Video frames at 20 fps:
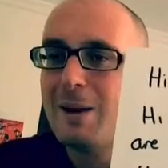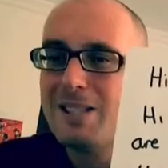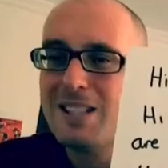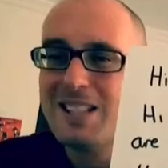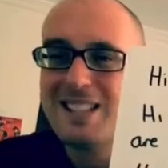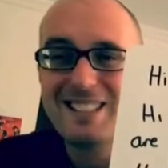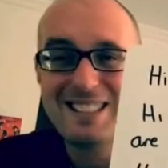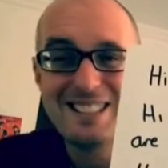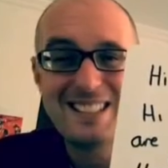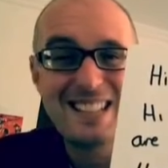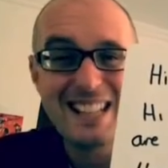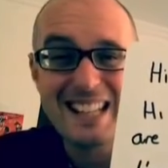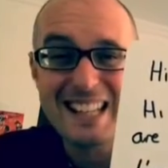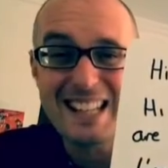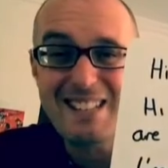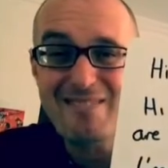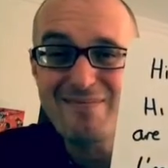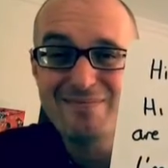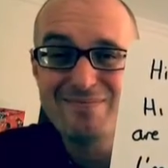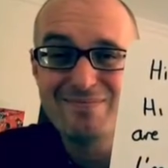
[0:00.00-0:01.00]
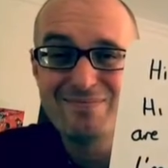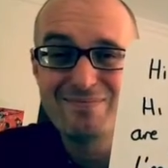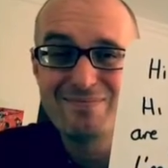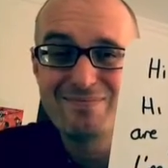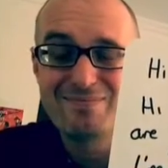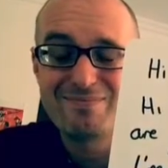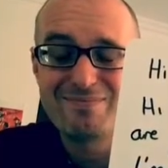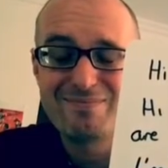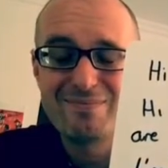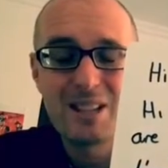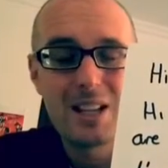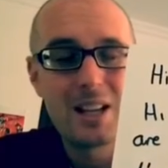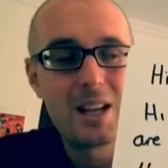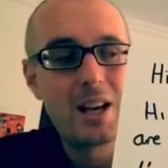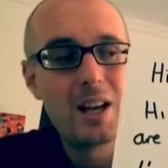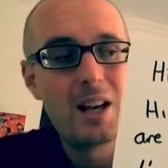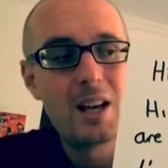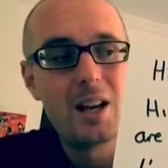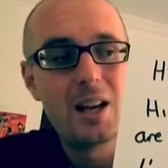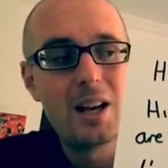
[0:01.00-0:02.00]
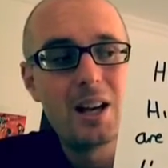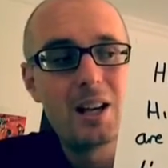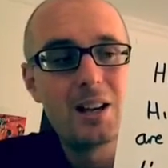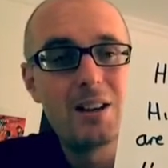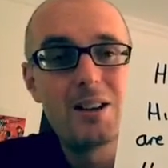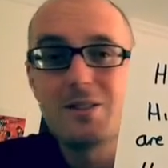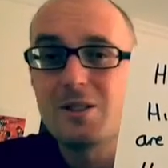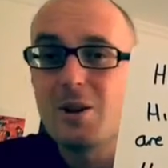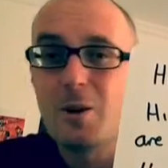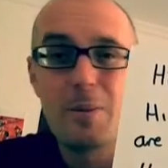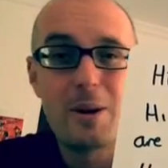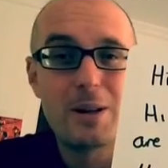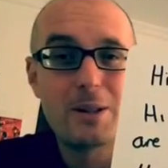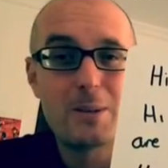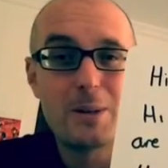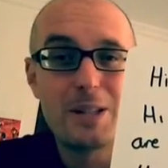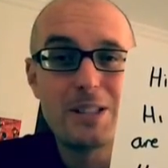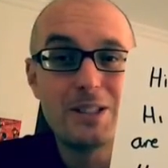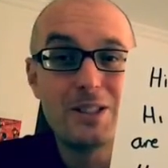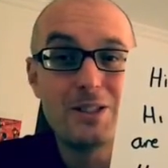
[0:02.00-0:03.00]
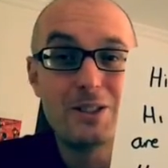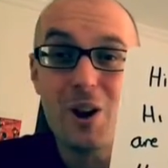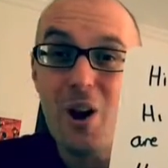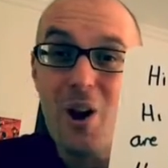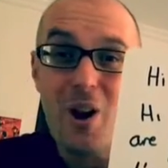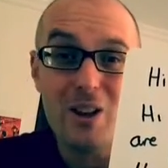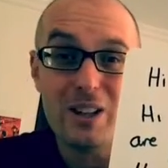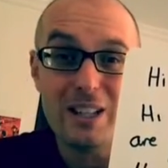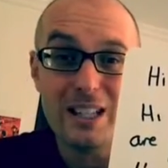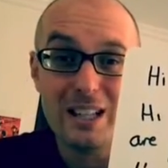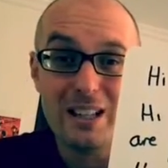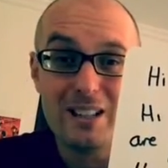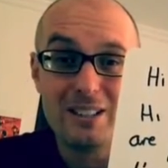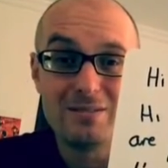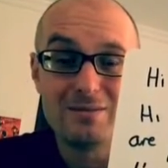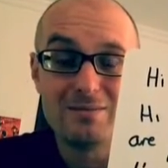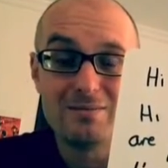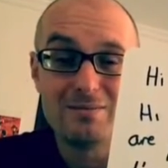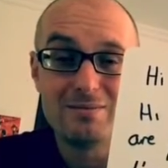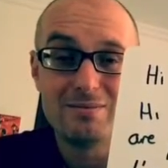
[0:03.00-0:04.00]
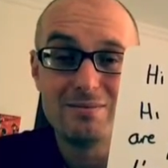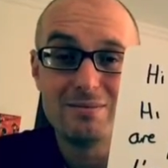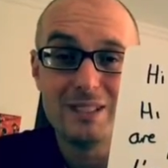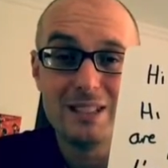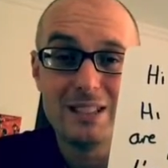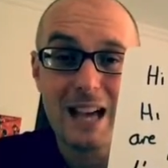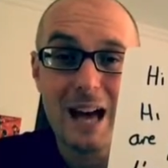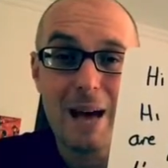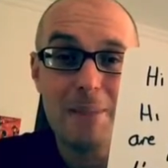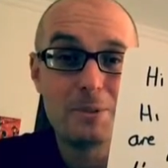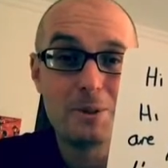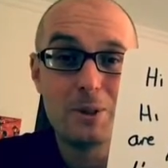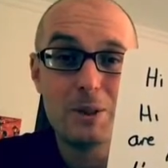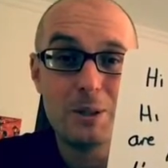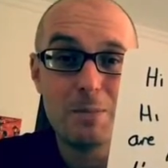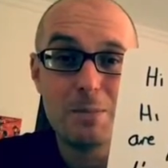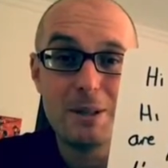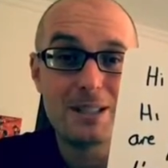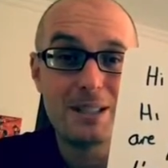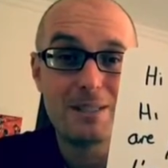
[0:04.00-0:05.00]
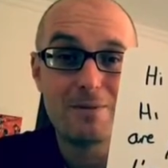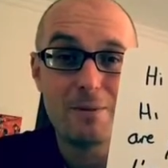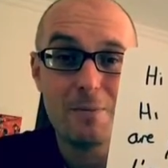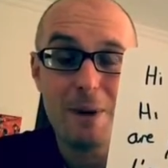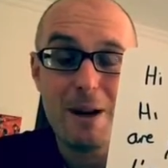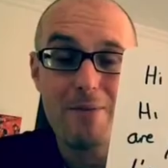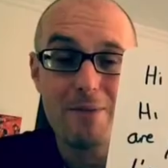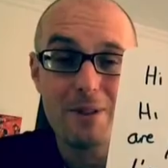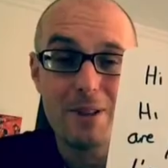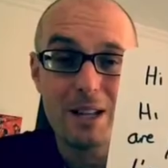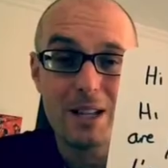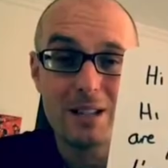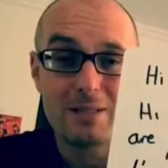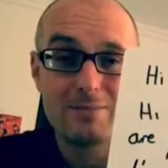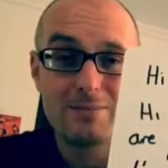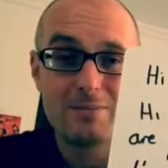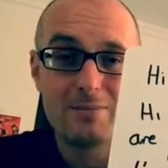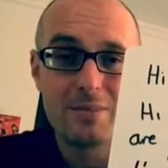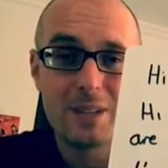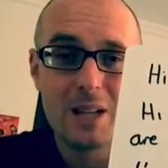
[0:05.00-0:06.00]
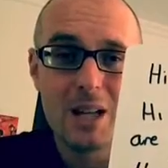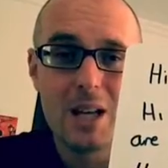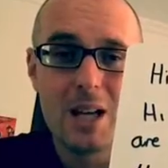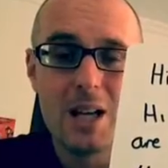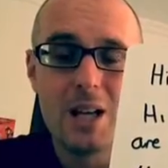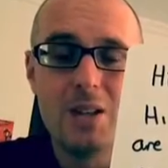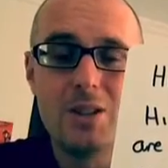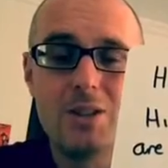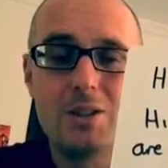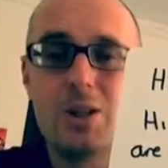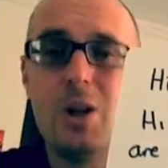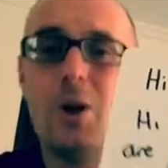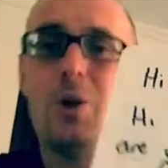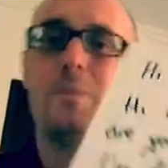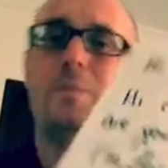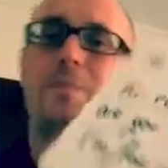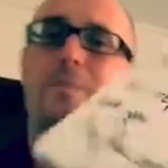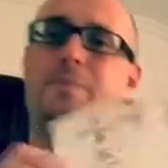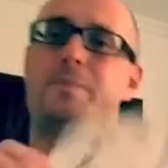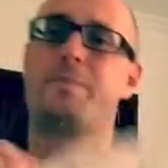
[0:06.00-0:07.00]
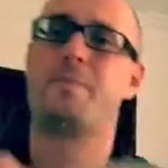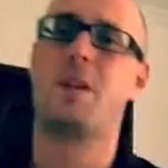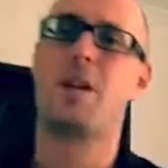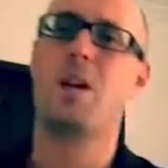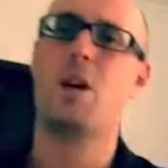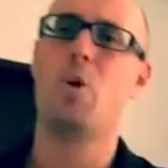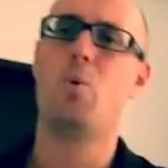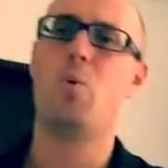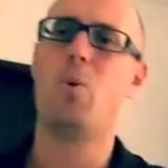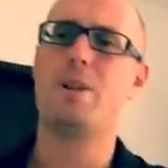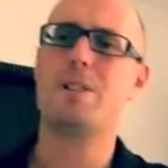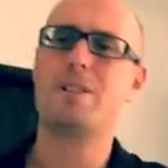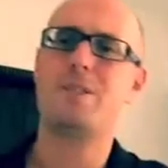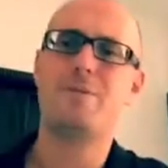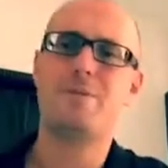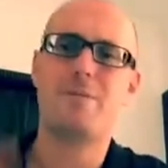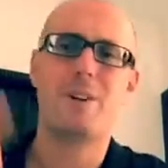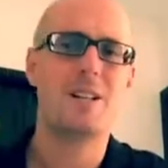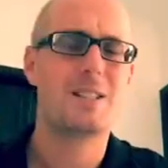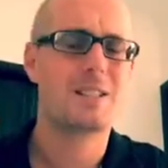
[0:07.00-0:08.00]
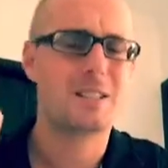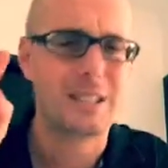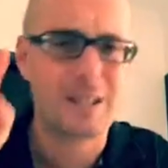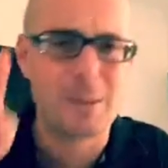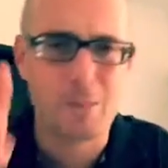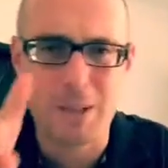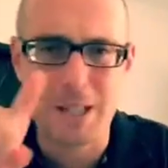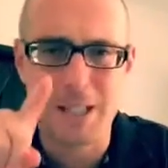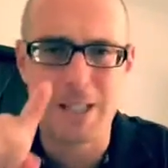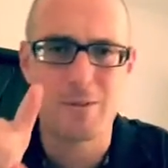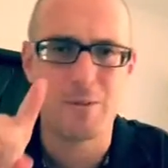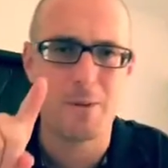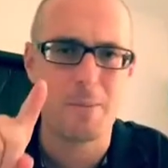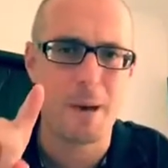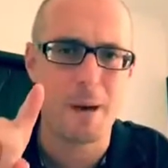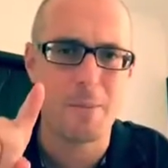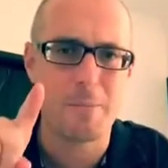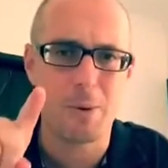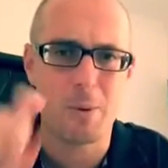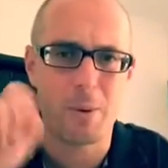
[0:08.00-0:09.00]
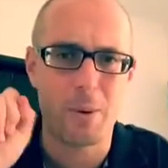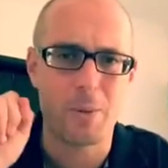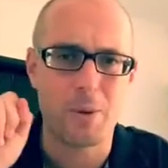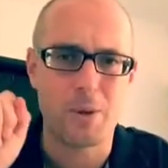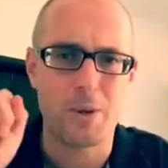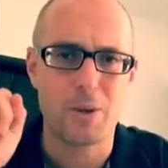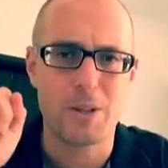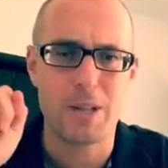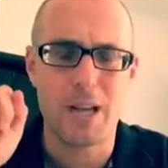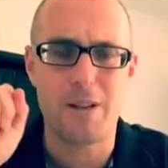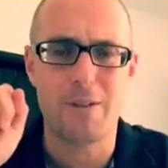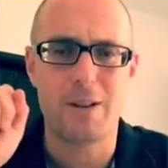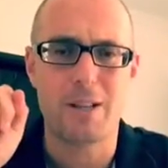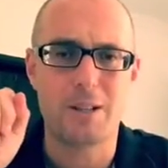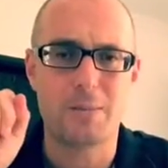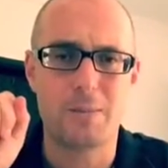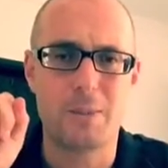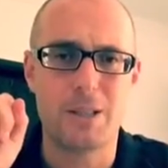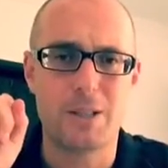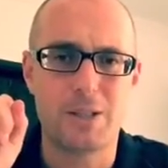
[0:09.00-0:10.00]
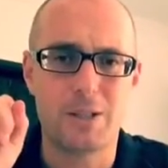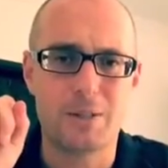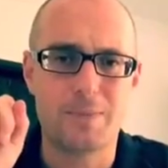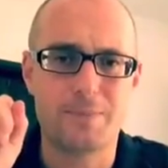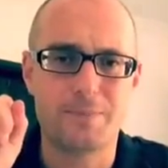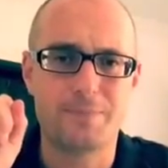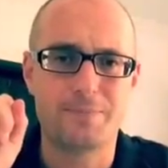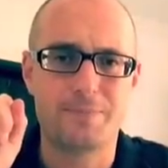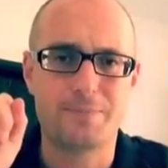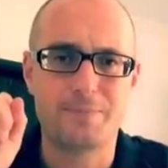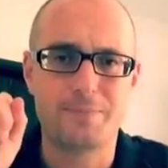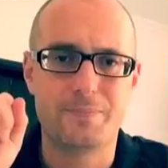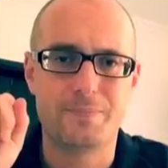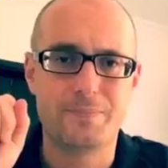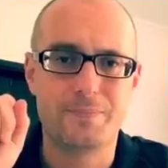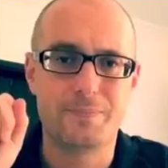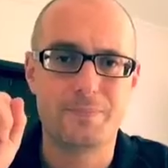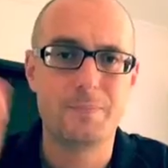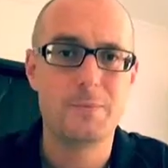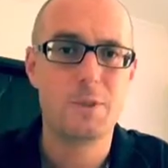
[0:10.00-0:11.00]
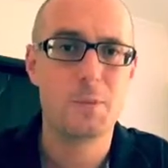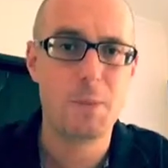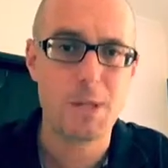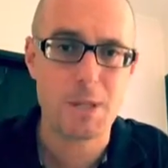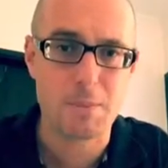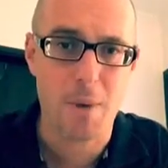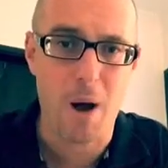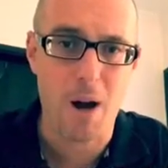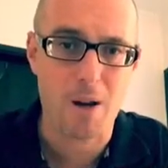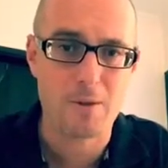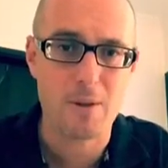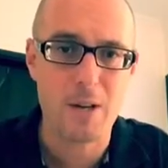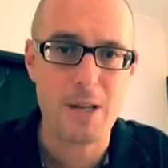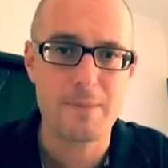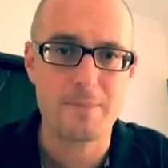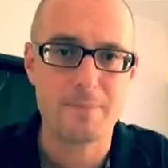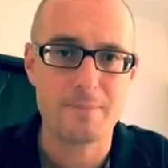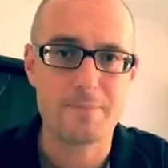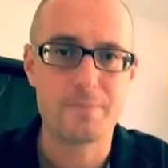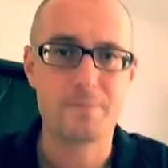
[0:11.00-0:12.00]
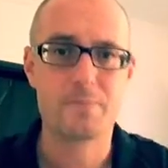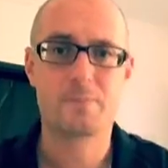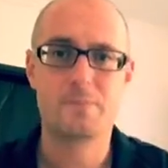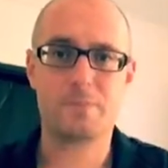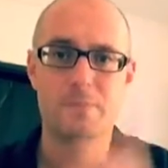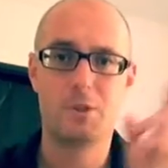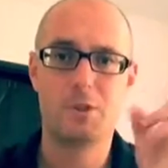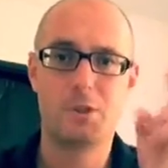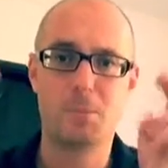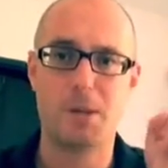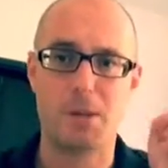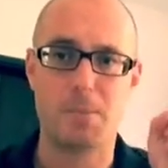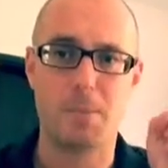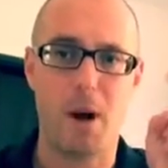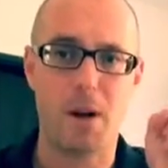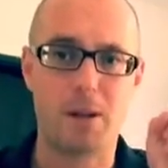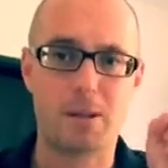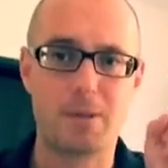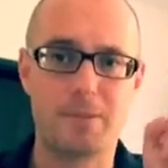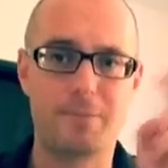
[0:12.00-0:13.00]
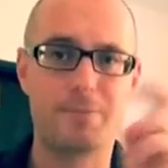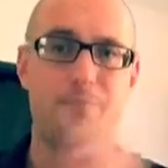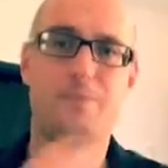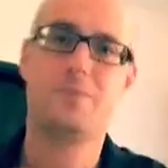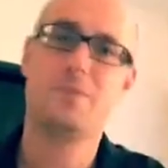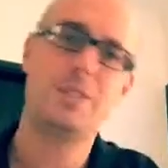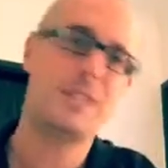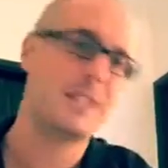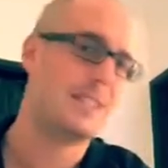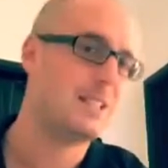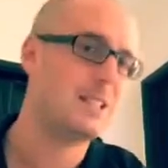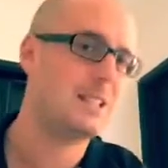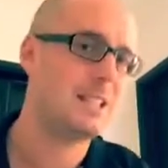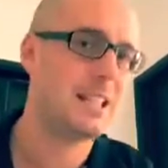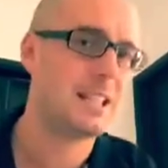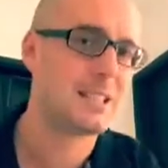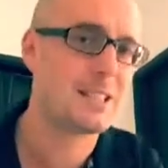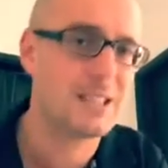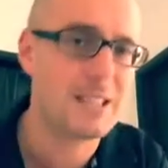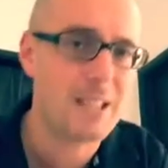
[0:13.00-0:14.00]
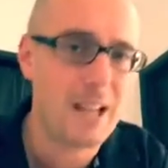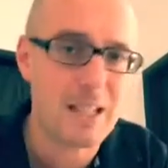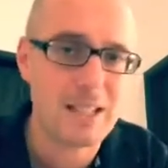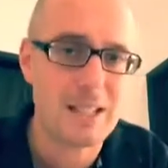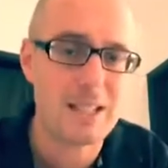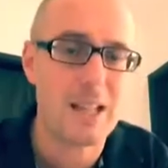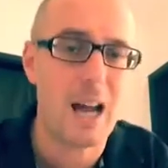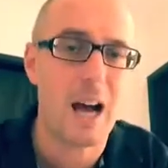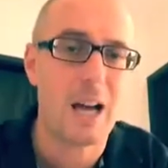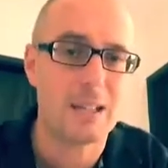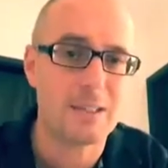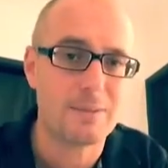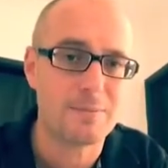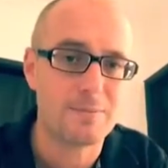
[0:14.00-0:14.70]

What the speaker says: as you can see, there's no punctuation at all here. It's absolutely missing from everything. So, what's the first thing that we need to remember when we're doing direct speech? Speech marks, right? Speech marks. 66 and 99.